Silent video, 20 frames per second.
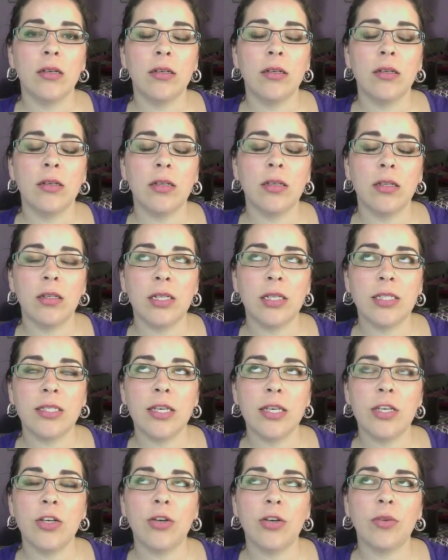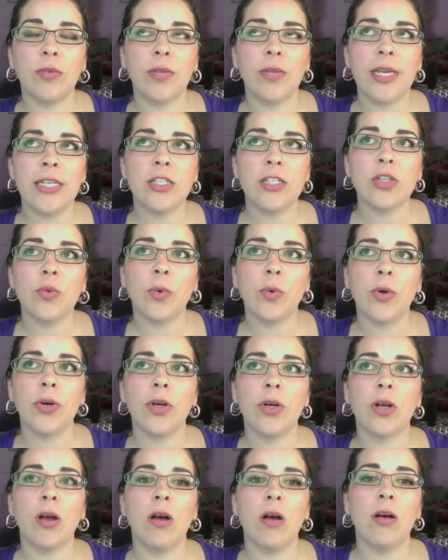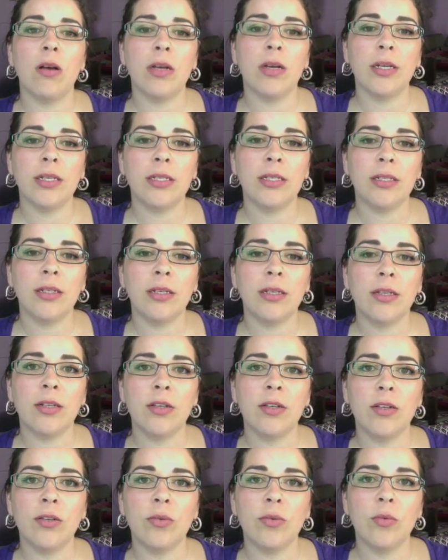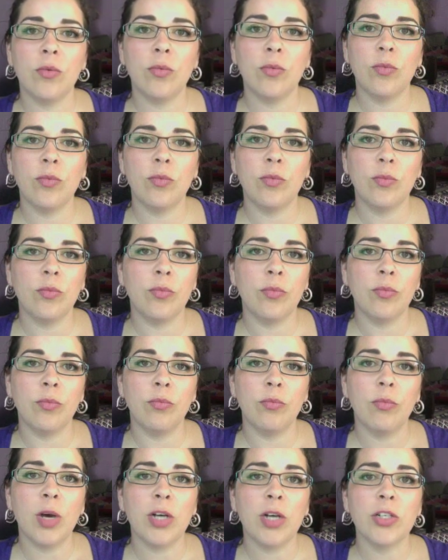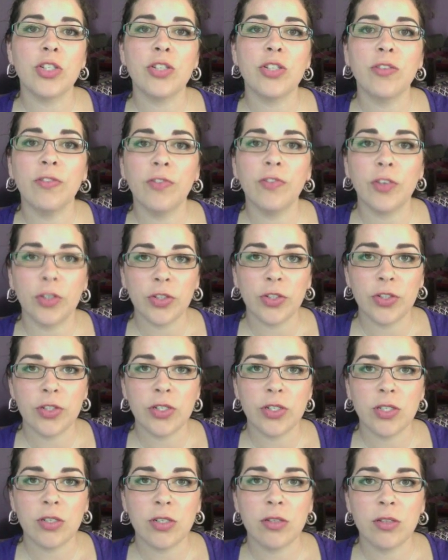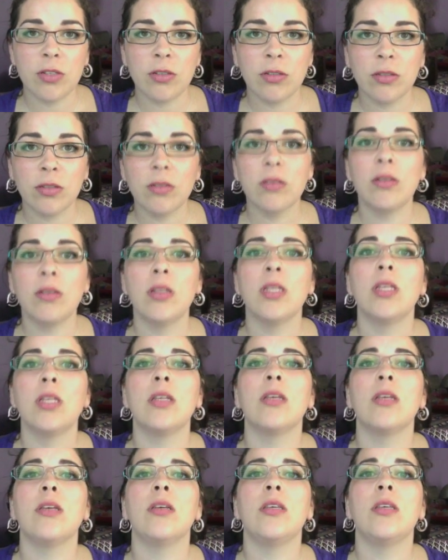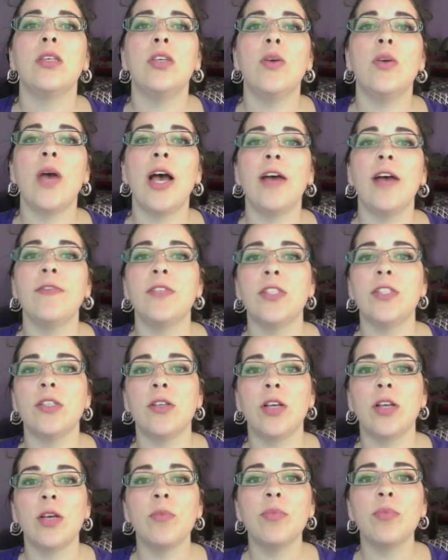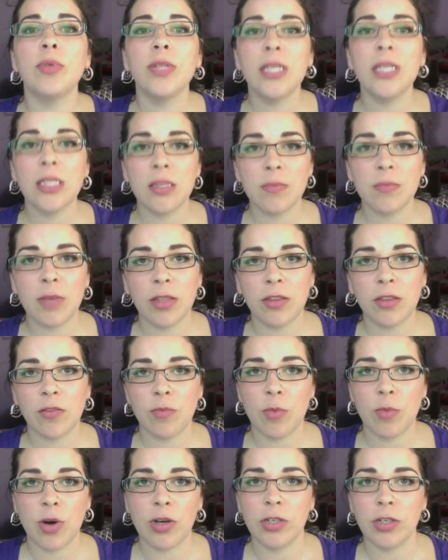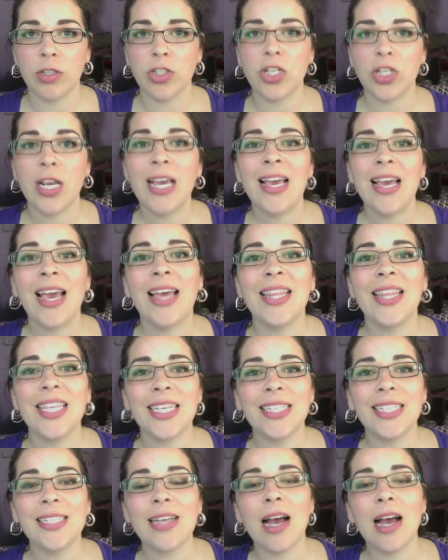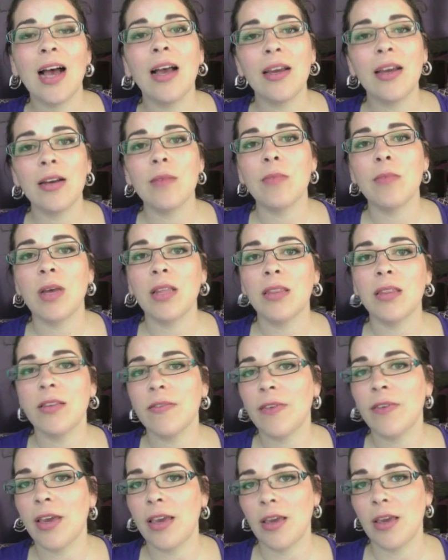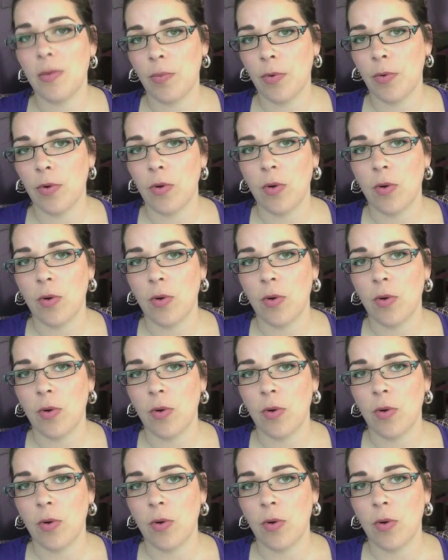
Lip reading: Let's say you're late to work on March 1st. You have to complete the month of March and the entire month of April